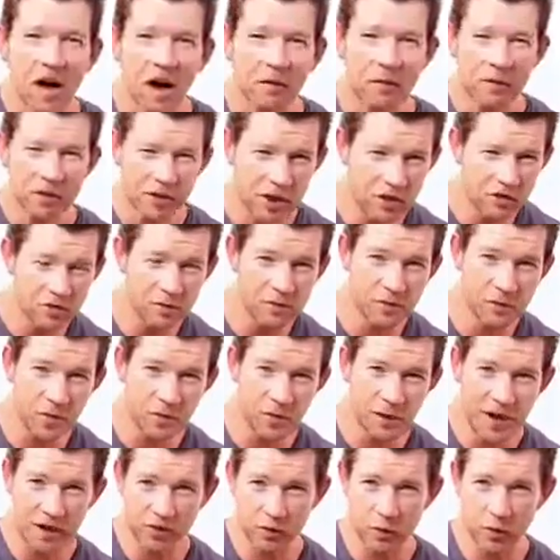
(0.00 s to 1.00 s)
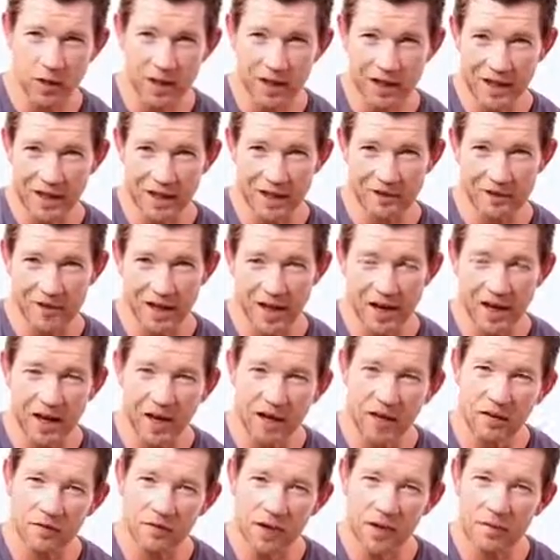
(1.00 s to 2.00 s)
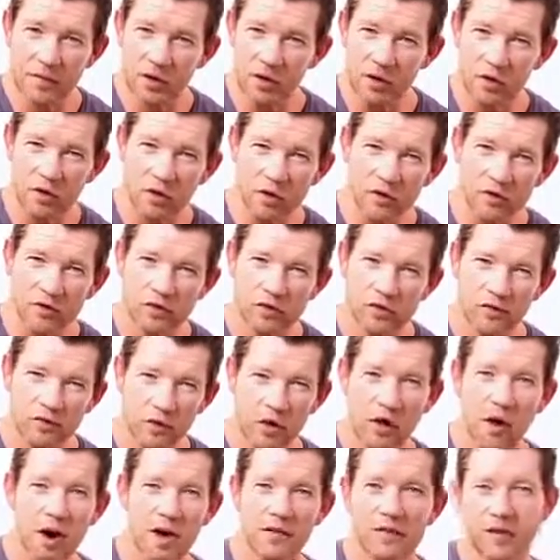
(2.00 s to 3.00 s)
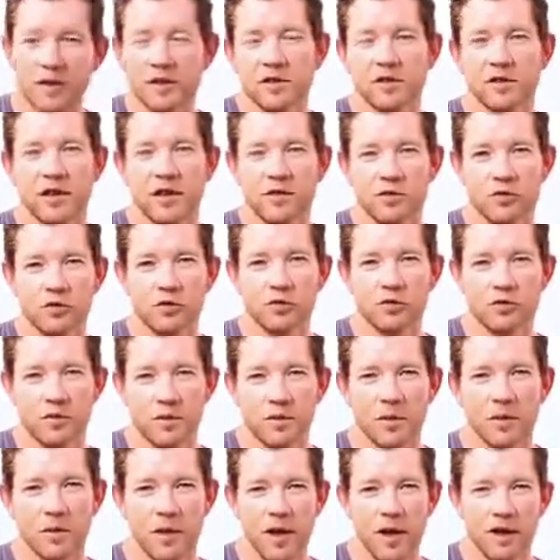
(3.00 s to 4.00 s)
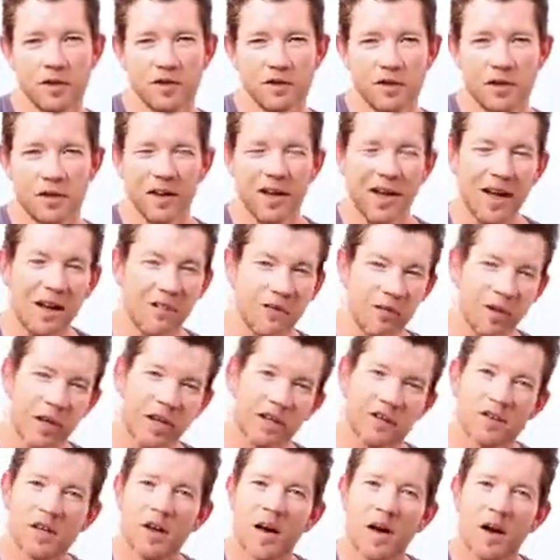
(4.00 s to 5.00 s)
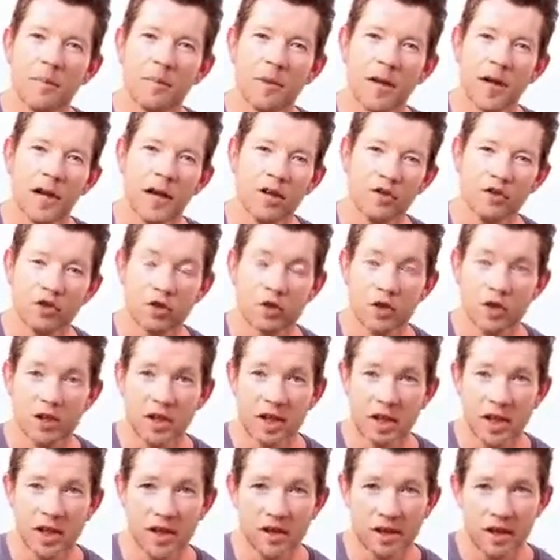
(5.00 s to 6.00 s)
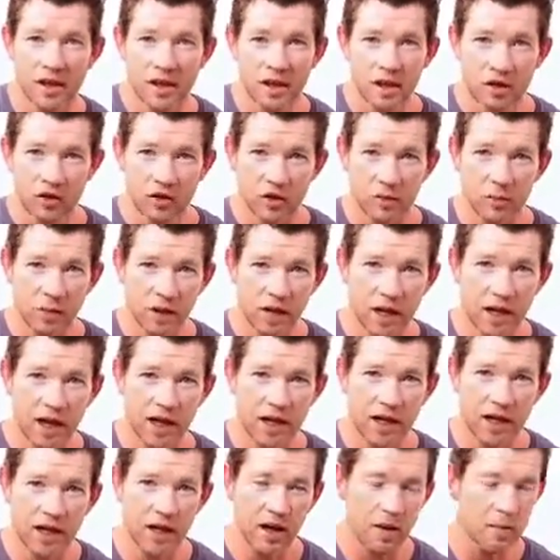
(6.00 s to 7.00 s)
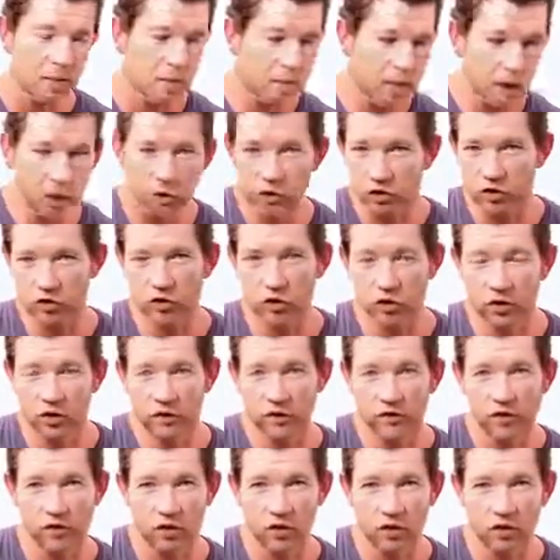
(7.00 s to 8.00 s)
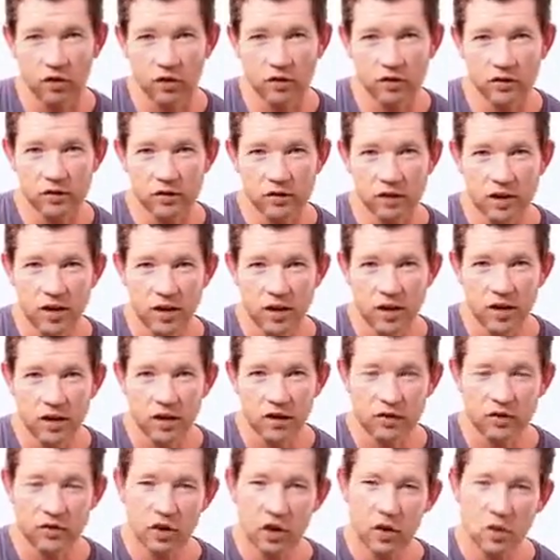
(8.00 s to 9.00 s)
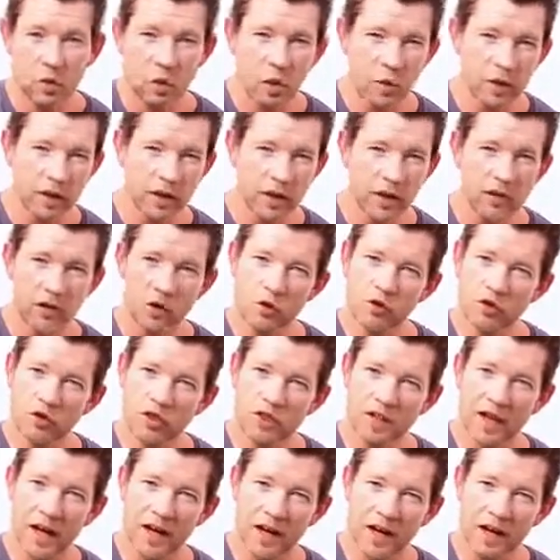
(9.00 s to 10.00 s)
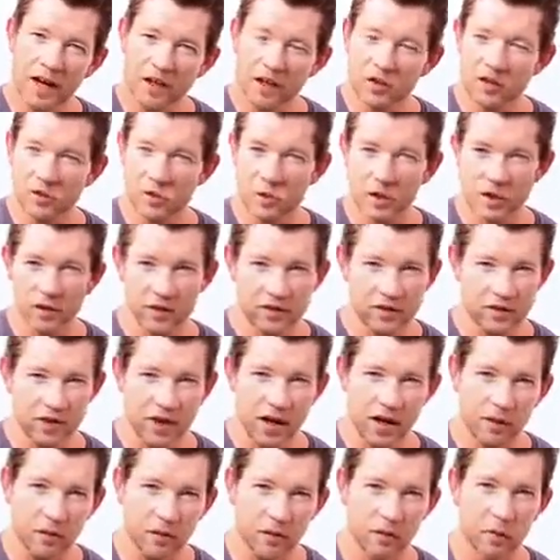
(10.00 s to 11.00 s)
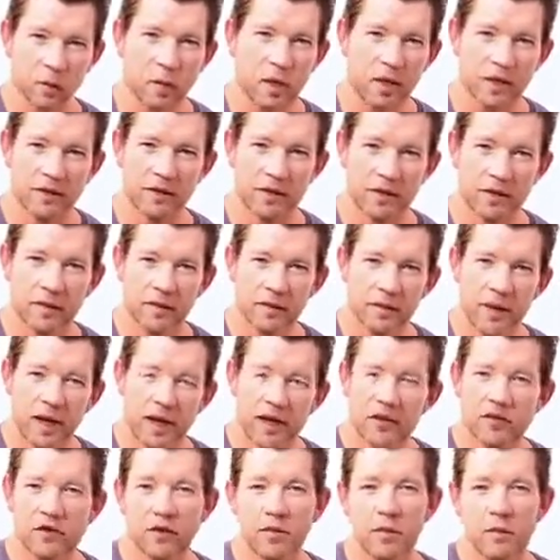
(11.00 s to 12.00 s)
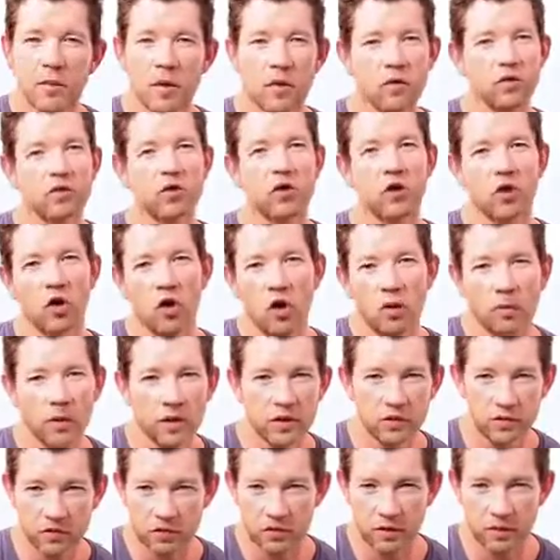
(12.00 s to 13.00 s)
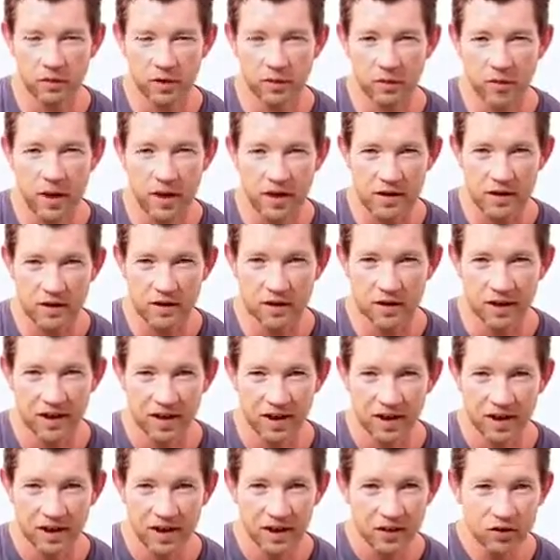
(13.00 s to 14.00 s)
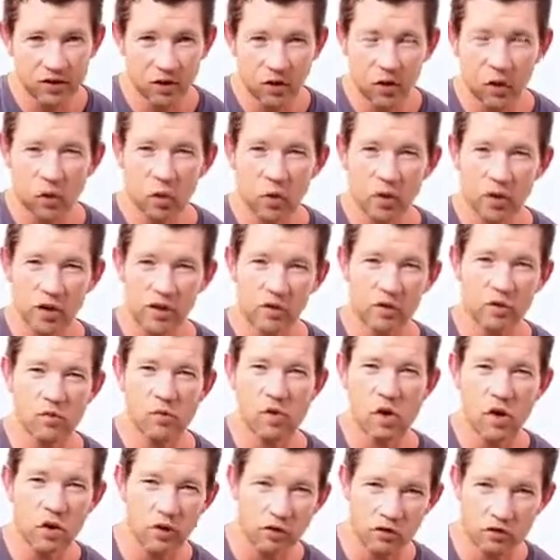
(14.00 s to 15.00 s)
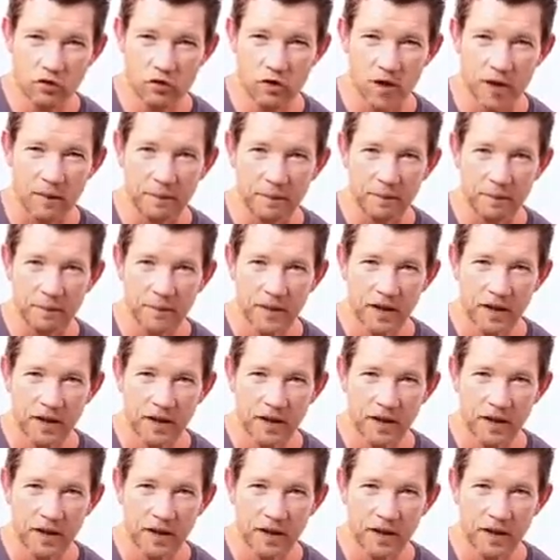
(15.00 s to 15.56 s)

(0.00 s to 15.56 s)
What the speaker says: I've been teaching for about 20 years now and I've come across 5 essential strumming patterns that every guitar player should need to play a multitude of songs. So what we're going to do today is we're going to start with one of them, and it's the most common strumming pattern. It's called the rock strum.